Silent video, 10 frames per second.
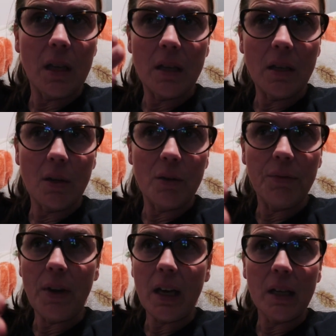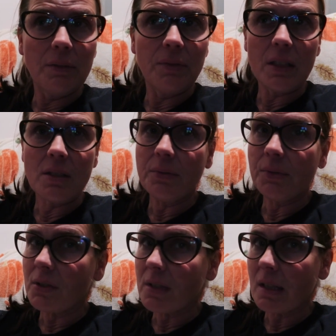you know, 5, that's a
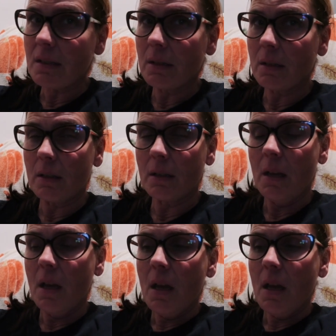full-size litter.